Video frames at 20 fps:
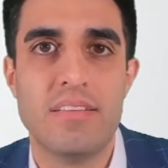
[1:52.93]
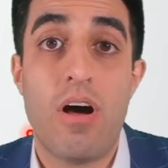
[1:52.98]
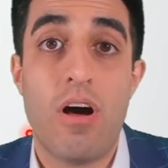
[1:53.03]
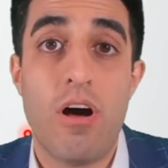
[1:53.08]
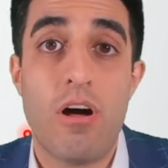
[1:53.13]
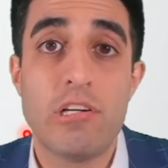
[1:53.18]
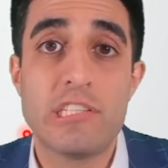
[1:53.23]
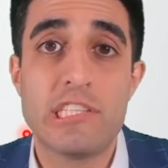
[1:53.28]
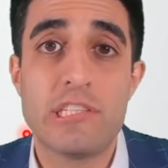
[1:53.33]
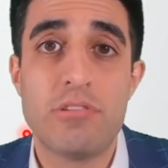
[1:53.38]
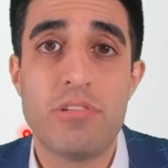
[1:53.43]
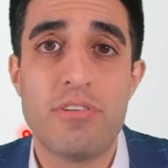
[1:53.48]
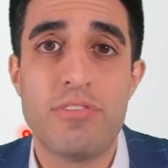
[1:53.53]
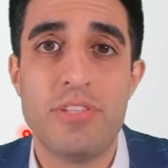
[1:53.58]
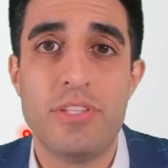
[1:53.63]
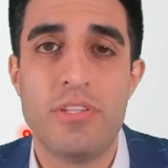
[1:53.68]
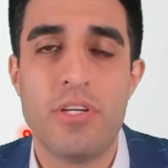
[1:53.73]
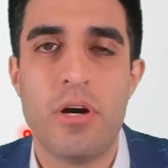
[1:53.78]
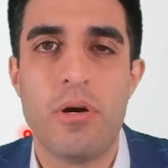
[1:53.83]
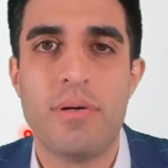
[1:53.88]
Also, if
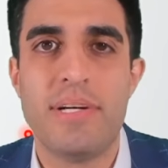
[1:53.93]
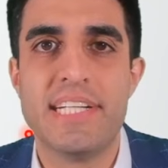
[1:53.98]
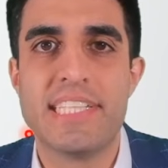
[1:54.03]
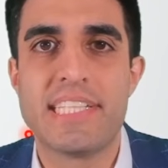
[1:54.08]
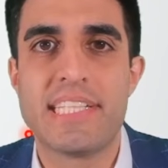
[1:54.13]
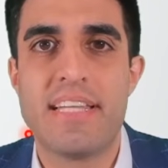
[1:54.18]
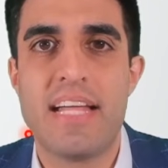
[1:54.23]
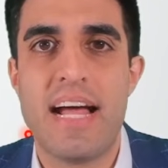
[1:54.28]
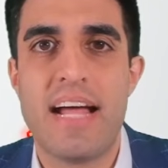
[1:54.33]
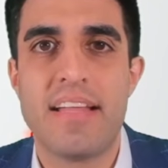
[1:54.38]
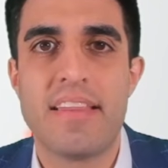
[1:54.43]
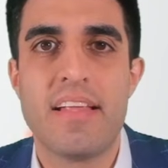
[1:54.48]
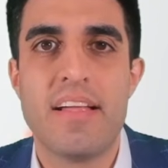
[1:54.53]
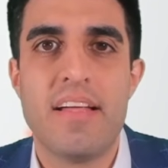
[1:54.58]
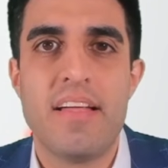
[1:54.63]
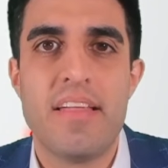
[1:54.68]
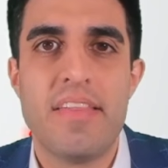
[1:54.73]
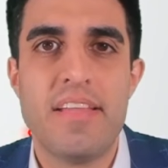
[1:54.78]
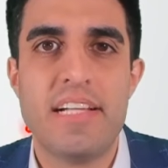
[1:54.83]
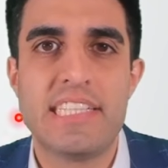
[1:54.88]
you notice that
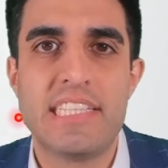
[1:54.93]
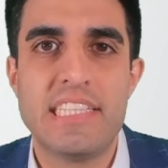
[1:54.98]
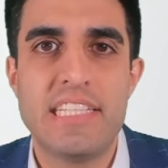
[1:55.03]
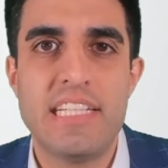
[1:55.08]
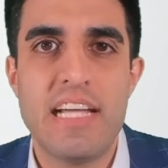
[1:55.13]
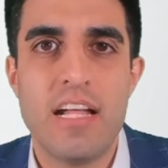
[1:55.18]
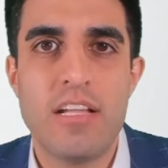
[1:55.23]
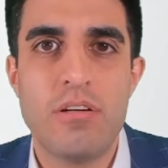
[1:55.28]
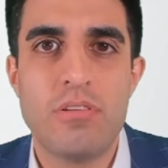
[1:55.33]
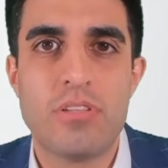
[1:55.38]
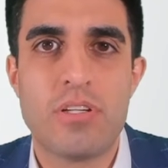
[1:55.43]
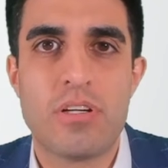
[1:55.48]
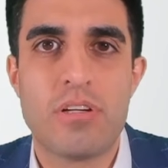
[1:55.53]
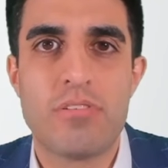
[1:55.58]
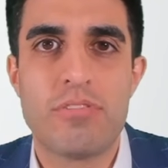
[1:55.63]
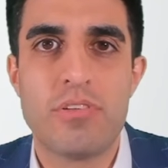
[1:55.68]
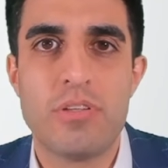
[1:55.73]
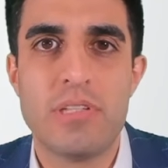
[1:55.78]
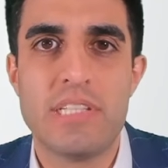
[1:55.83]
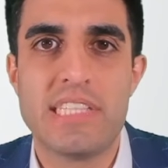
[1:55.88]
this yellow
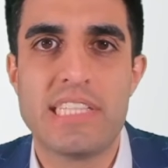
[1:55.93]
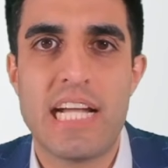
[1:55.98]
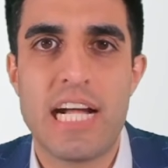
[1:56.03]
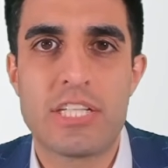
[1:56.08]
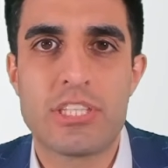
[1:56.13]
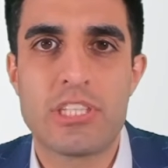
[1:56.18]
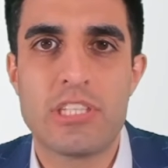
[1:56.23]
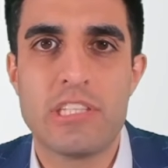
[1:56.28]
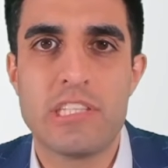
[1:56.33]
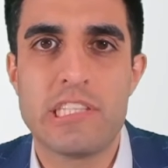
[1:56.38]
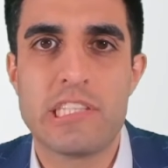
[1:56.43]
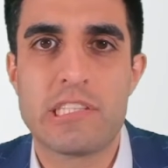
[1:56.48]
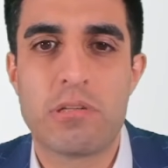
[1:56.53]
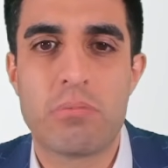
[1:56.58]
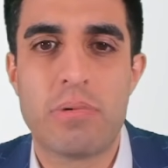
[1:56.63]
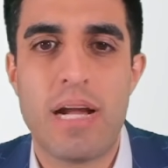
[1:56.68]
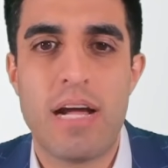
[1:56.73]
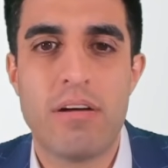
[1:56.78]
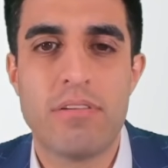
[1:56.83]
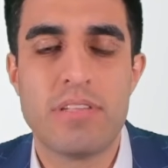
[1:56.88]
nerve root is actually
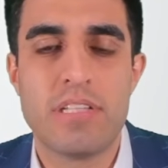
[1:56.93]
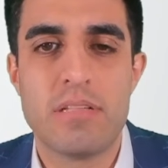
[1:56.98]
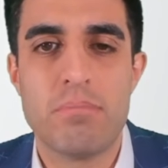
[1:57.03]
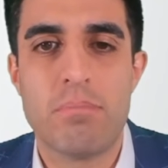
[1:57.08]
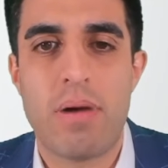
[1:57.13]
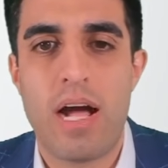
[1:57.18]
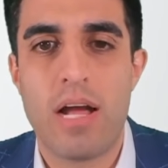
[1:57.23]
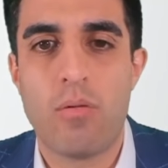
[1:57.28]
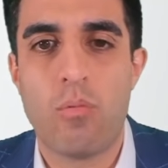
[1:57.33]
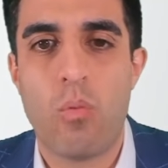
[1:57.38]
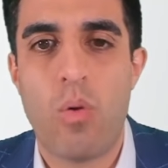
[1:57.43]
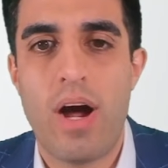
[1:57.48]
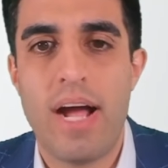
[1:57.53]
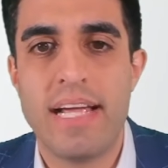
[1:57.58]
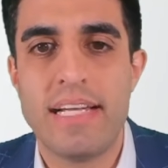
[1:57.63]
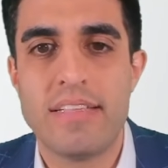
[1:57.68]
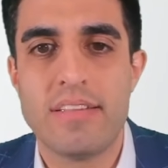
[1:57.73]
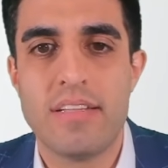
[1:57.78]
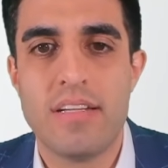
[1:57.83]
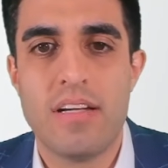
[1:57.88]
surrounded by
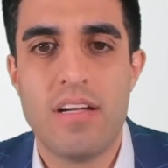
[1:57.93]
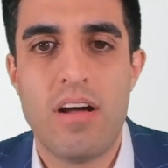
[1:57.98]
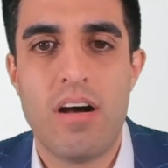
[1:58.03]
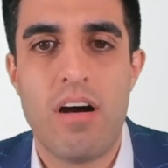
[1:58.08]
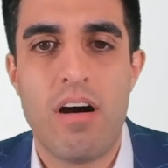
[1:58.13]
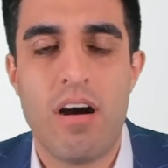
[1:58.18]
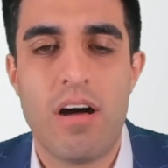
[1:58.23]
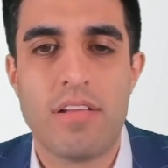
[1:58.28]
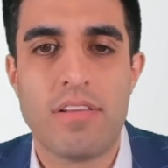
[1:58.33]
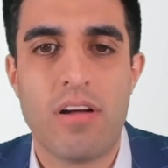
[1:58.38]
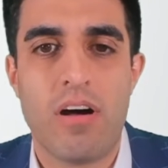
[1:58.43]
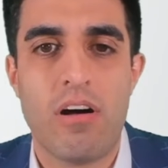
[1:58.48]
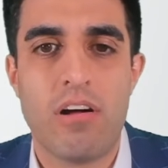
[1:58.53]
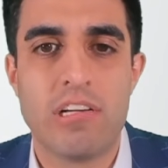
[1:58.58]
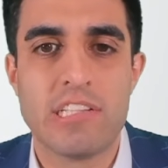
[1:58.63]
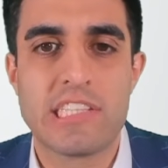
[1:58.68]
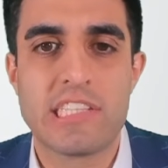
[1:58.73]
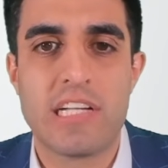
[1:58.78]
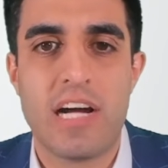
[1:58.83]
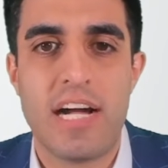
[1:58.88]
white on all
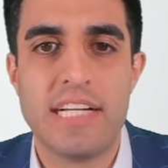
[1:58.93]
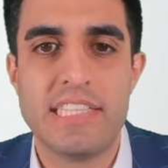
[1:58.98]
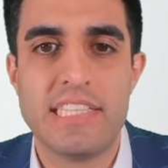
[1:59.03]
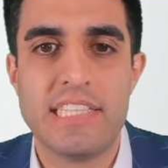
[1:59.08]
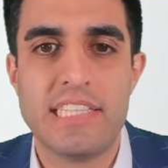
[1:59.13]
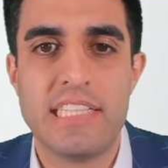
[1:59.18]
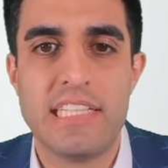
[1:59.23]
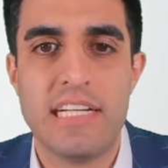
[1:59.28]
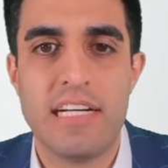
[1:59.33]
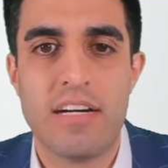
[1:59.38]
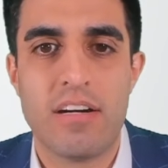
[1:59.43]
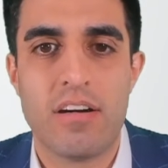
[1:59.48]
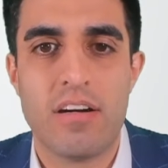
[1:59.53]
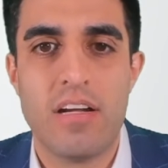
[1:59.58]
sides here.